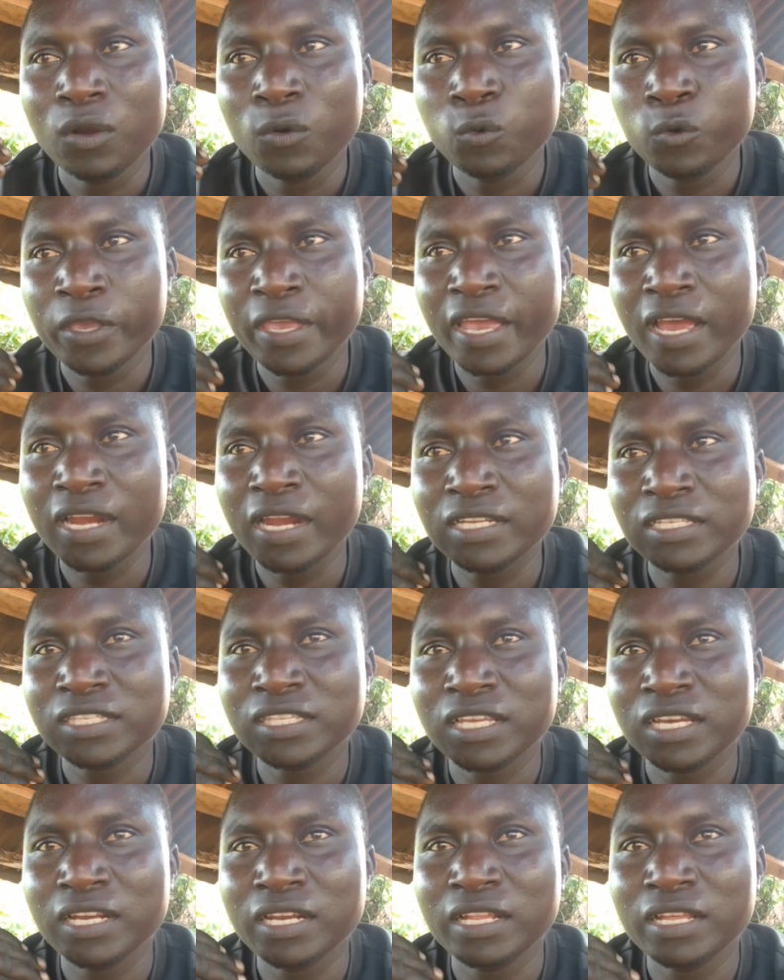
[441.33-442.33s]
we
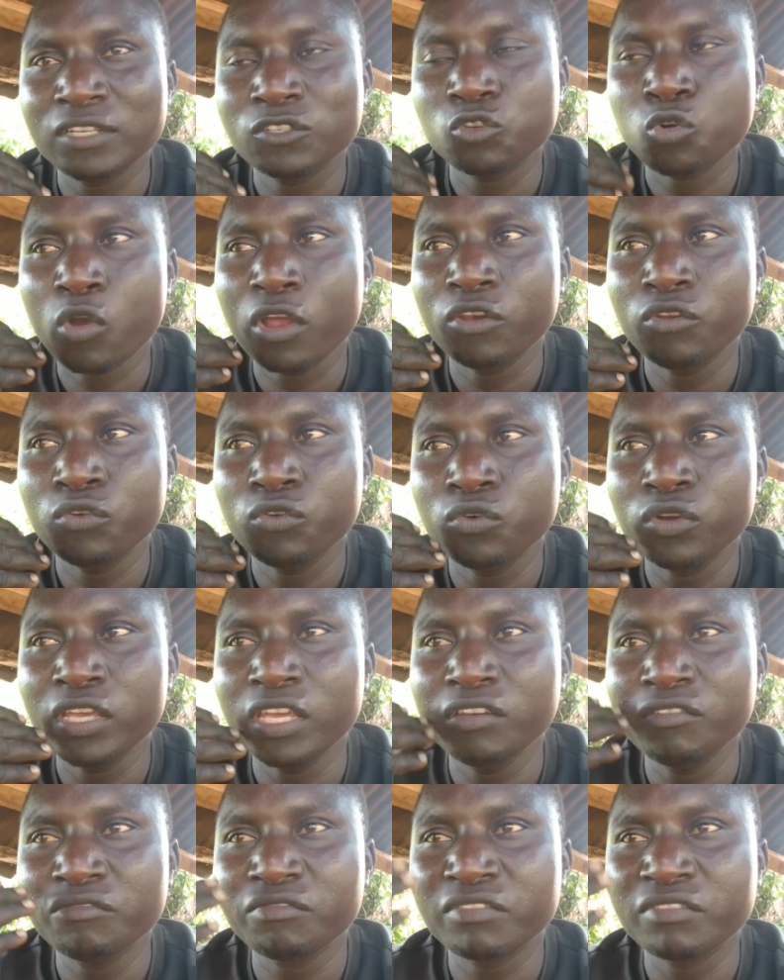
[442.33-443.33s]
understand that when you
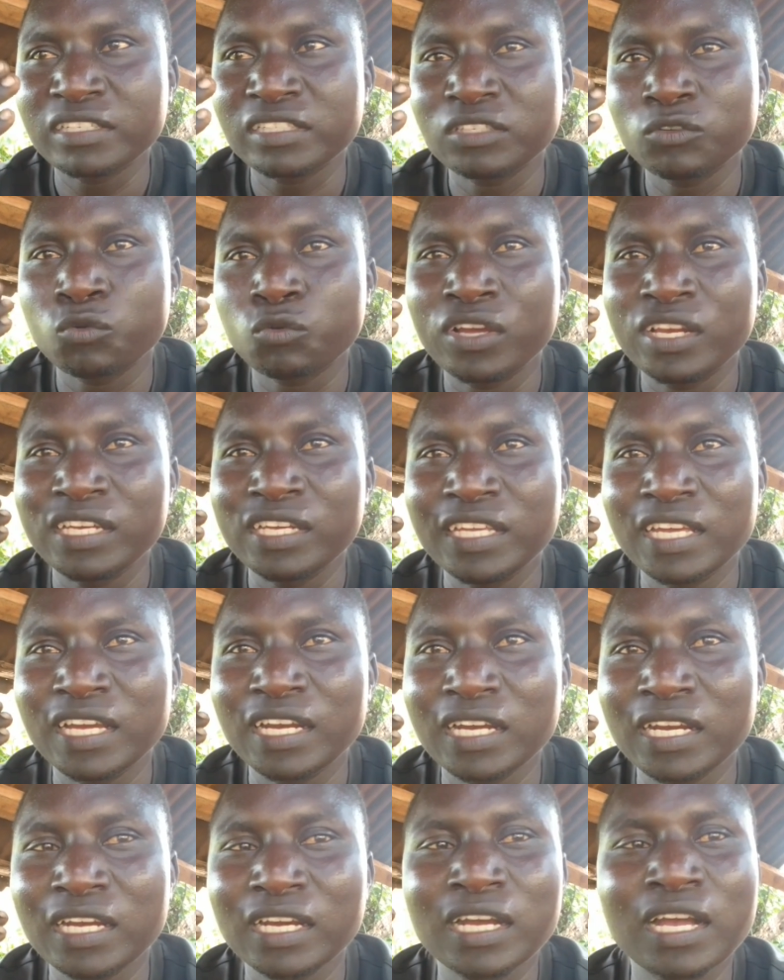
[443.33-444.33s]
invest while young,
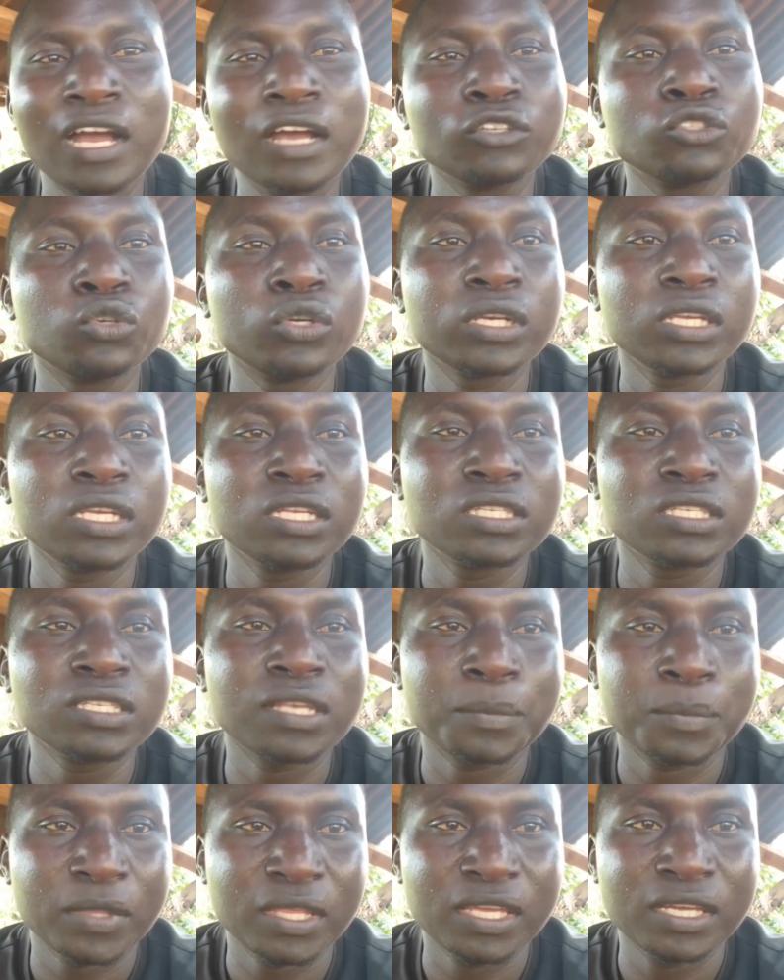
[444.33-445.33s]
actually it's
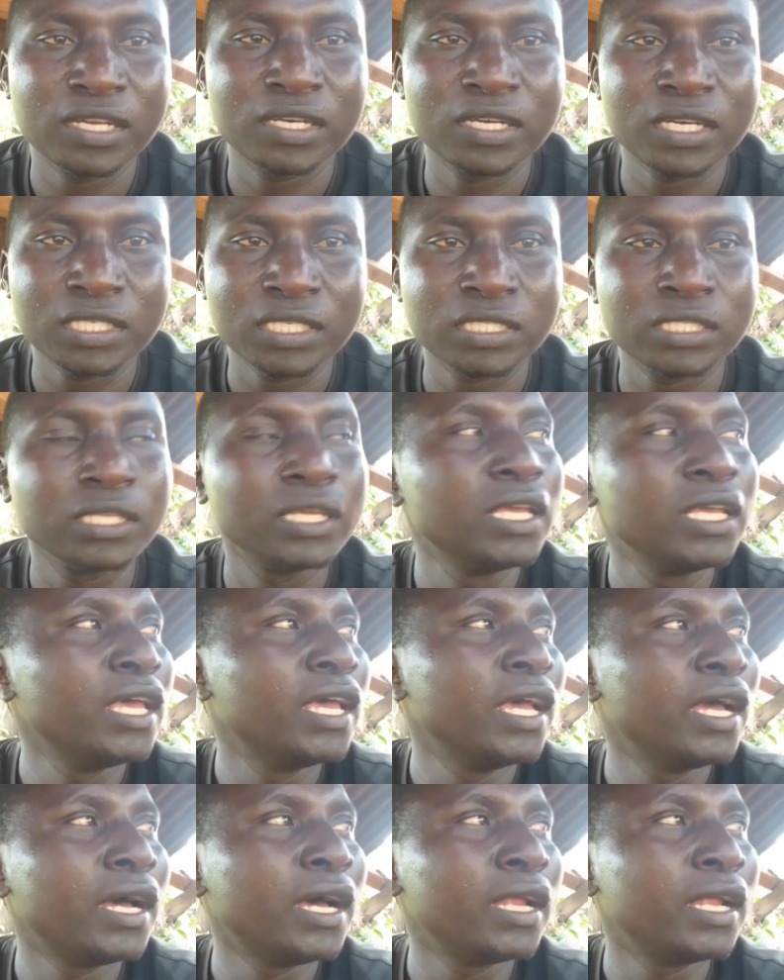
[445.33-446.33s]
something great,
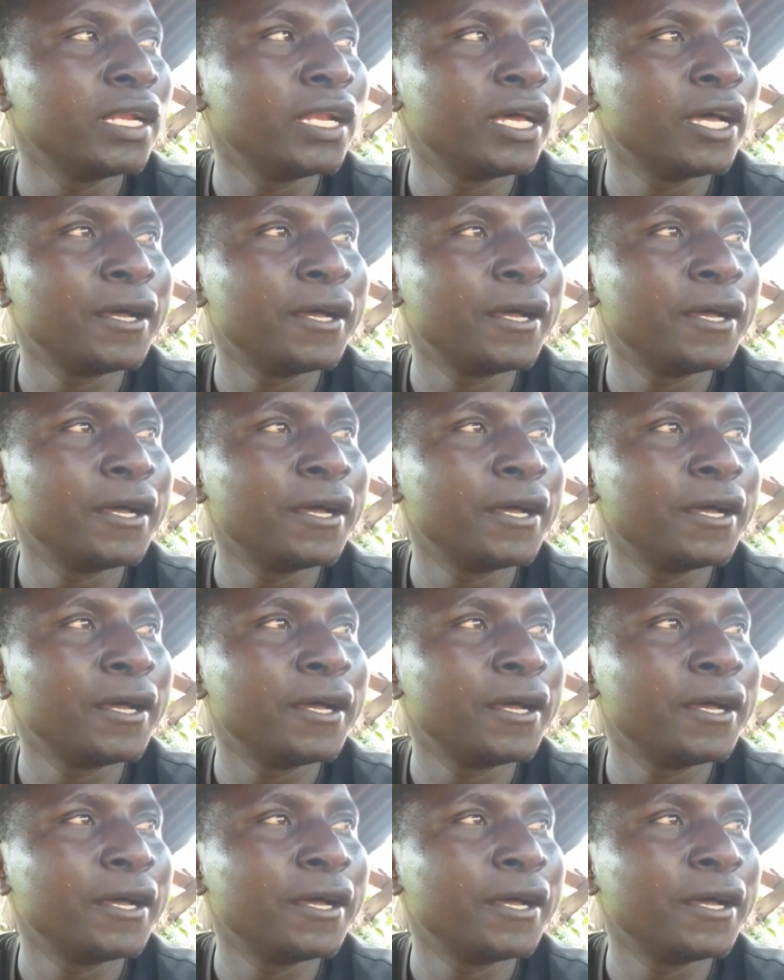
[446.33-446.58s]
and